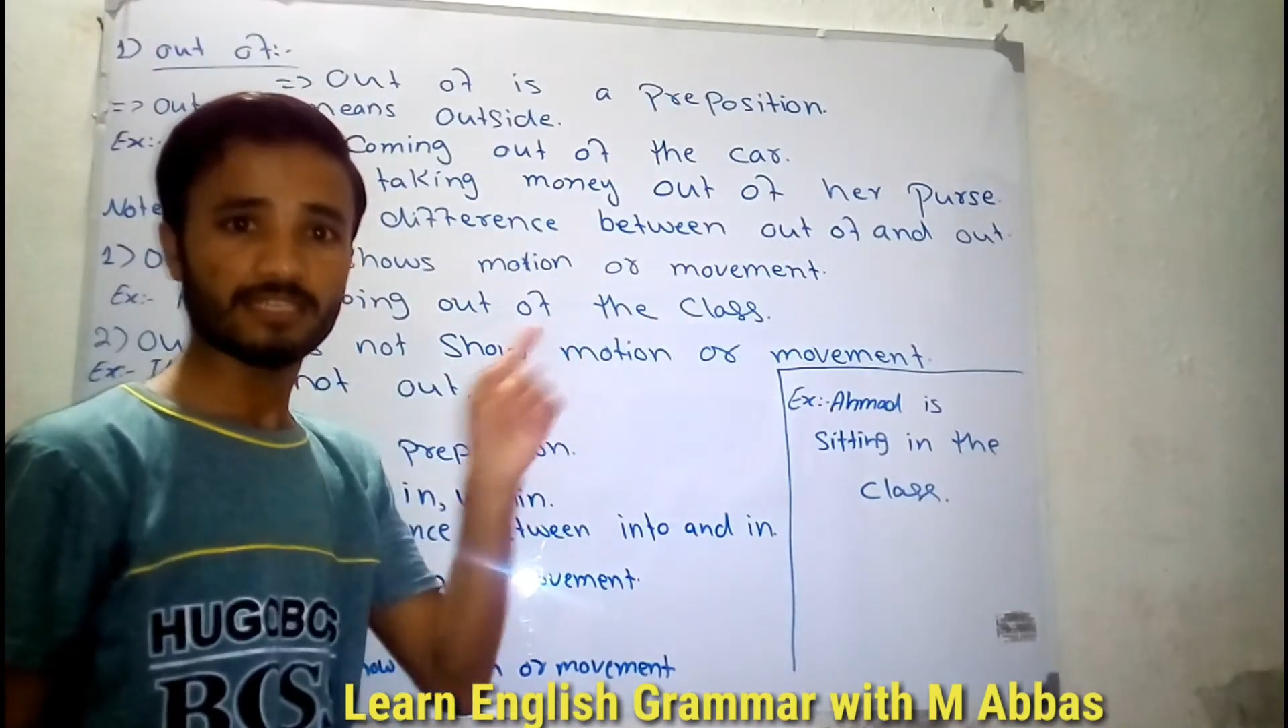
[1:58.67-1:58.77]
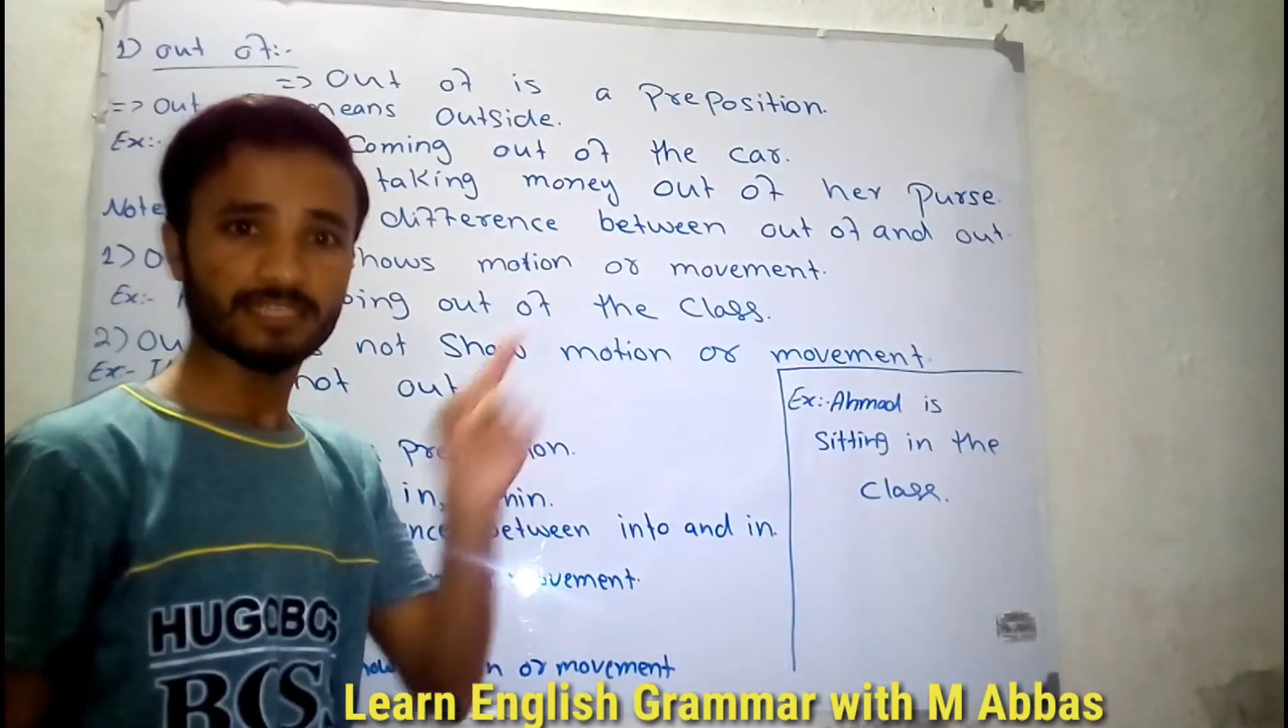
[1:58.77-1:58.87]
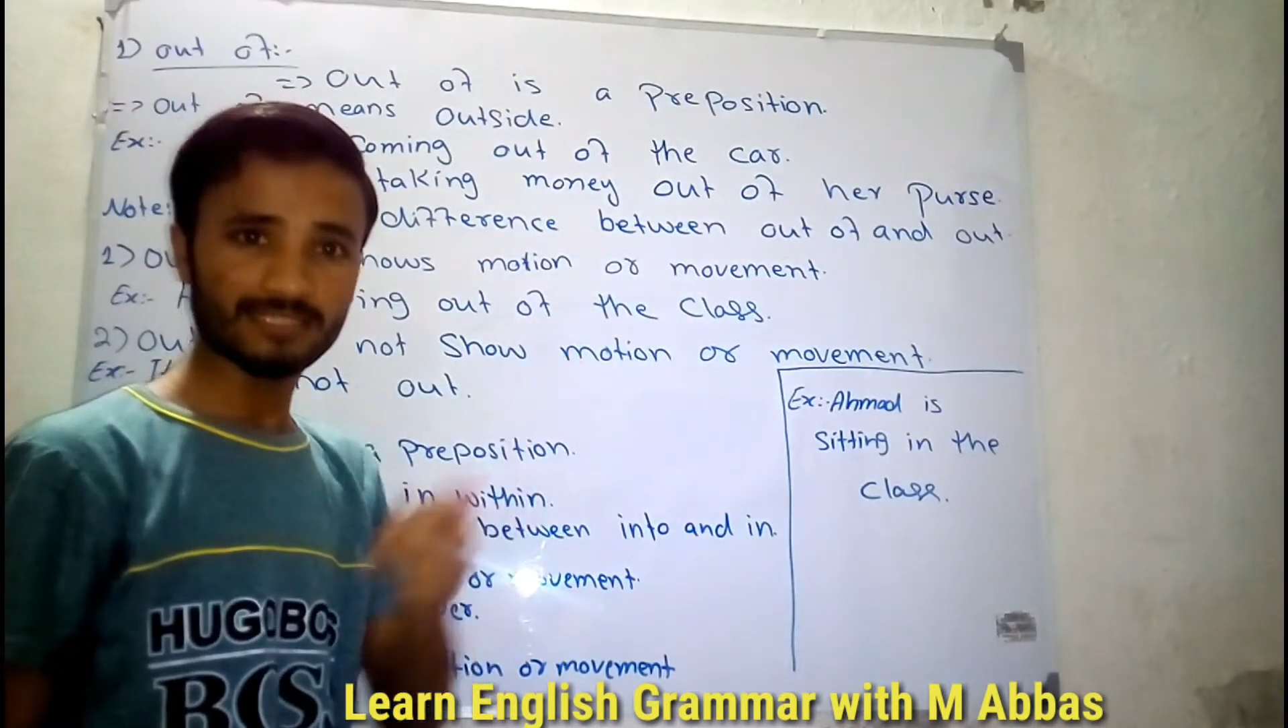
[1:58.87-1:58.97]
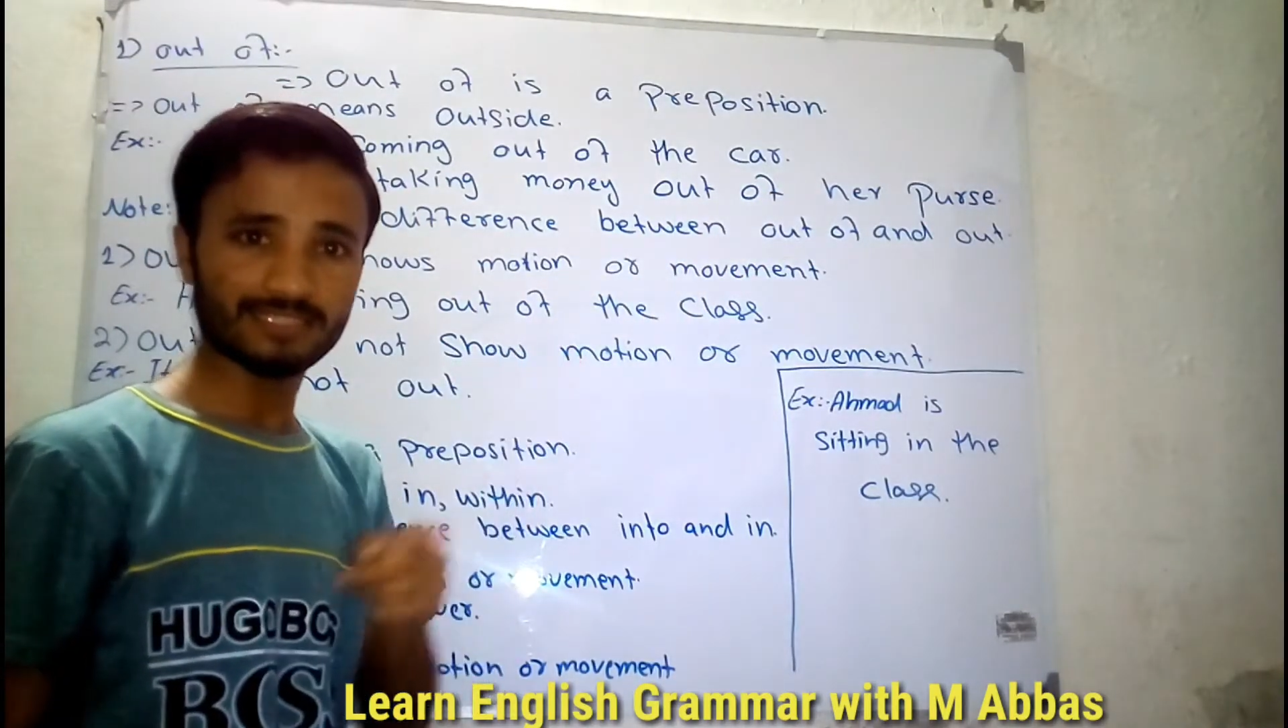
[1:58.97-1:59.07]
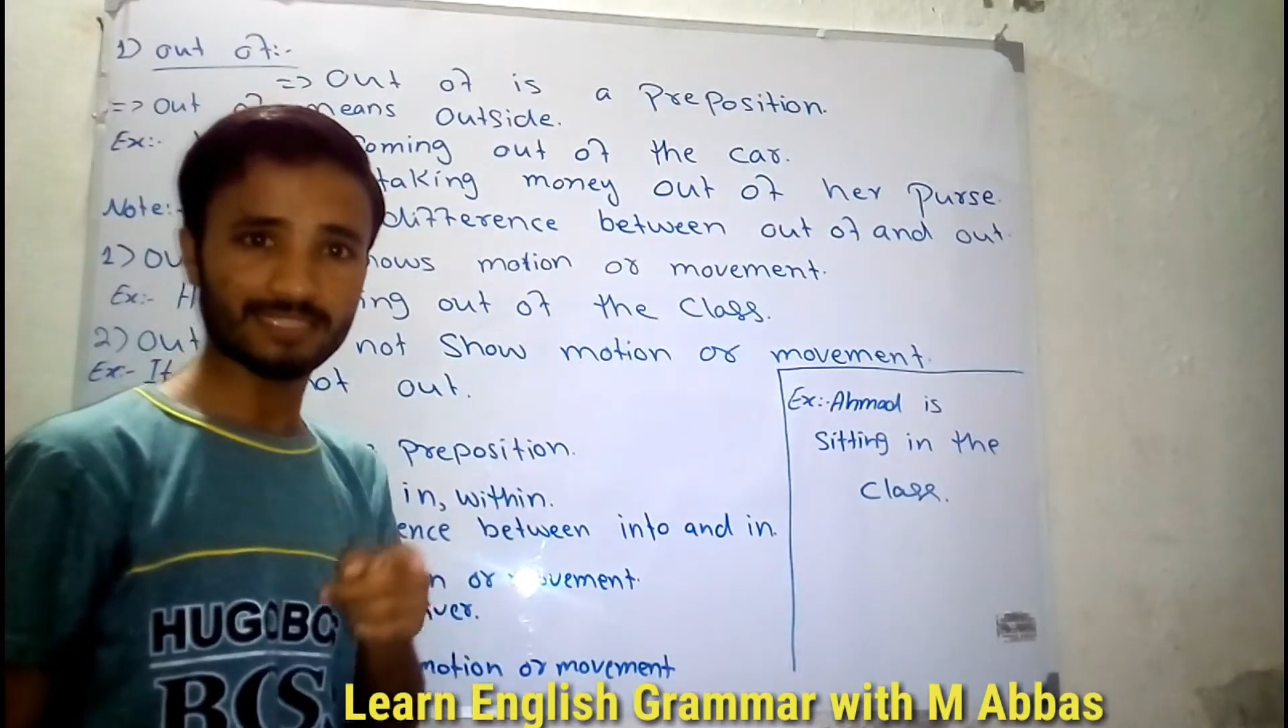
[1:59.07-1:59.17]

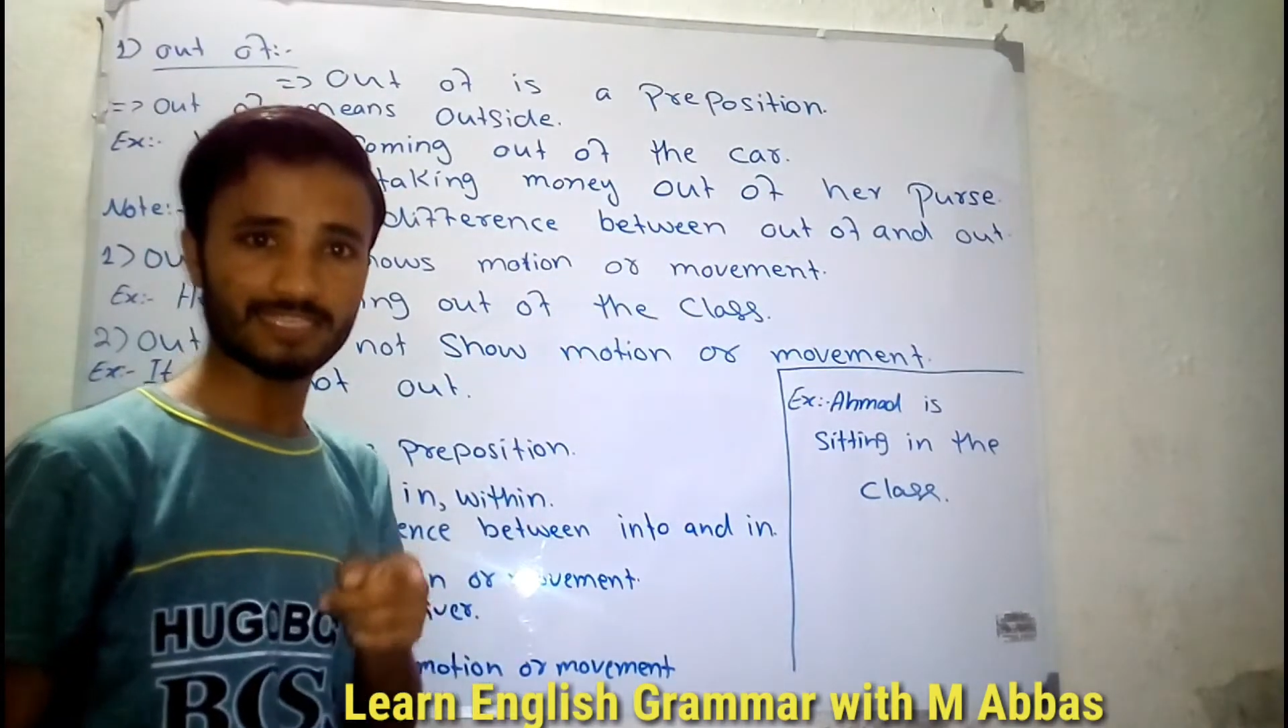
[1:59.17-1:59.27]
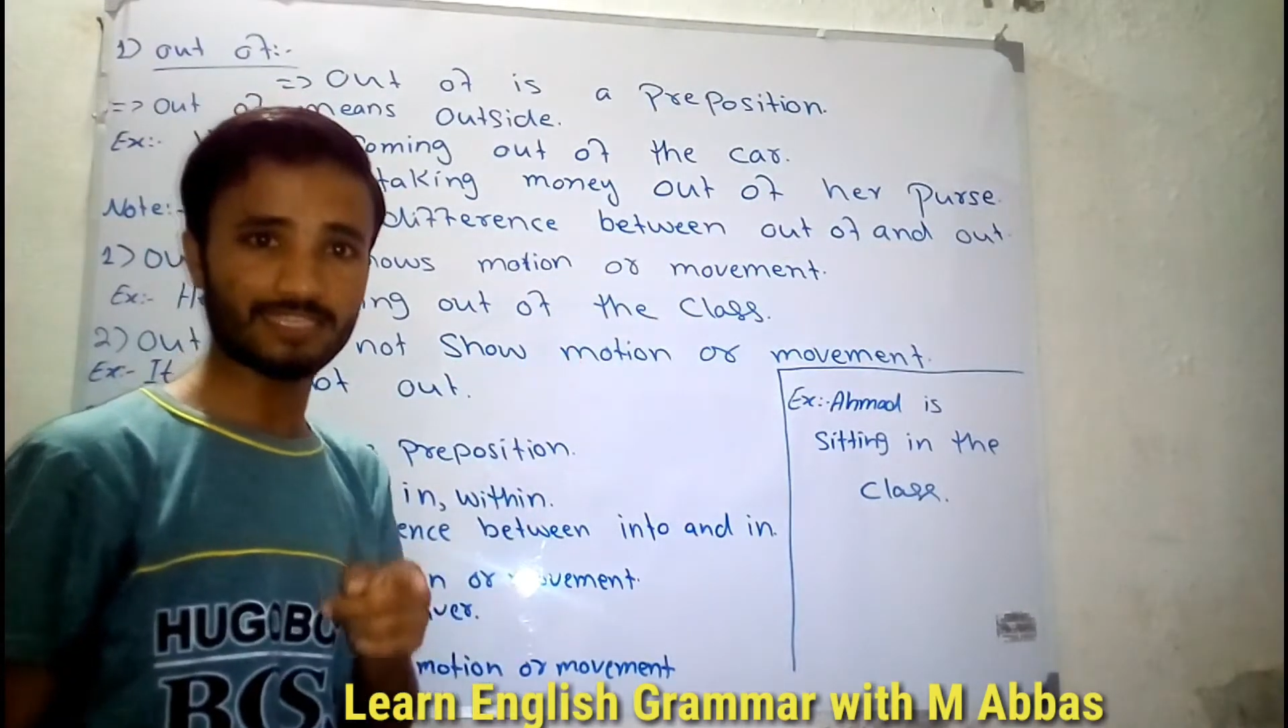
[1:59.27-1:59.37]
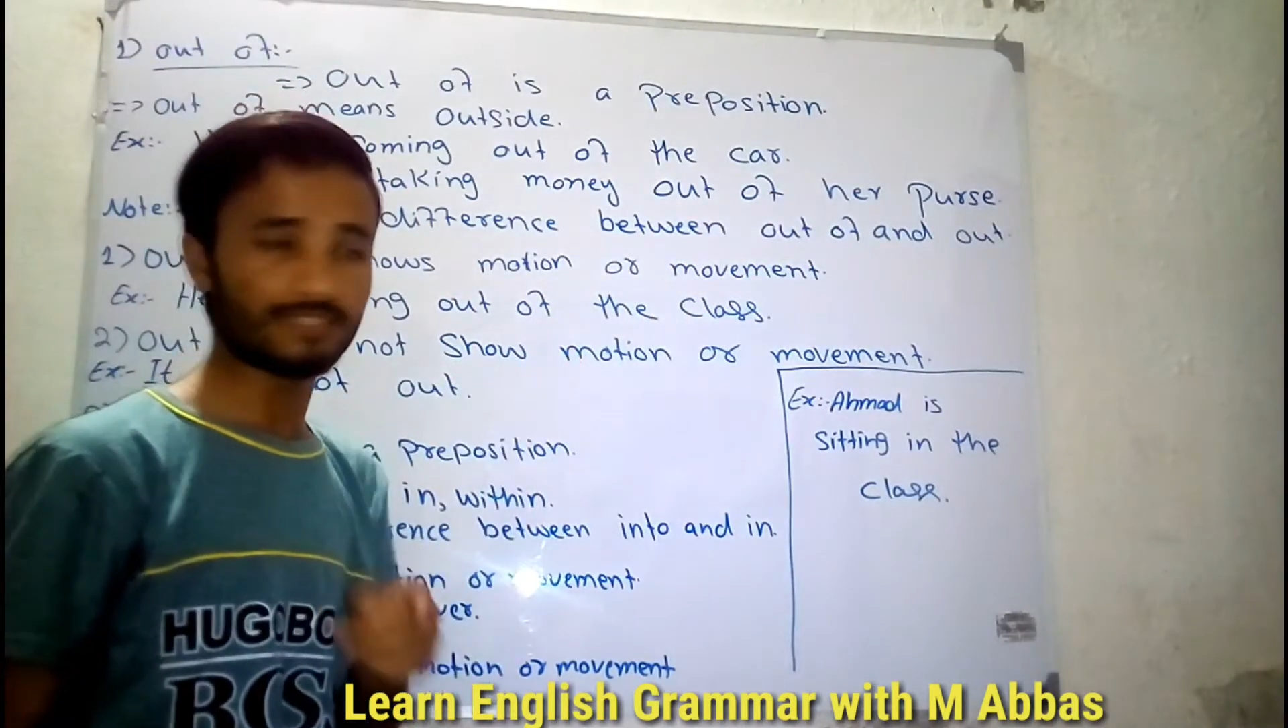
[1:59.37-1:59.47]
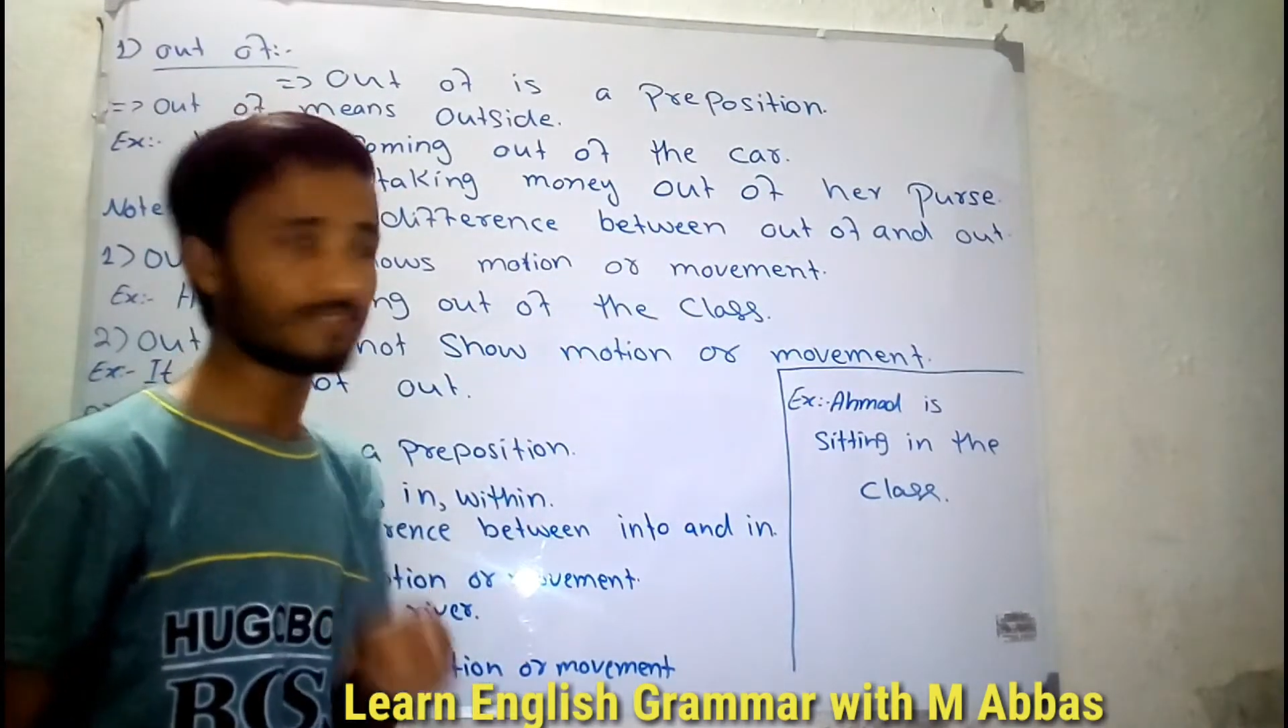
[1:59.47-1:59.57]
Is this clear?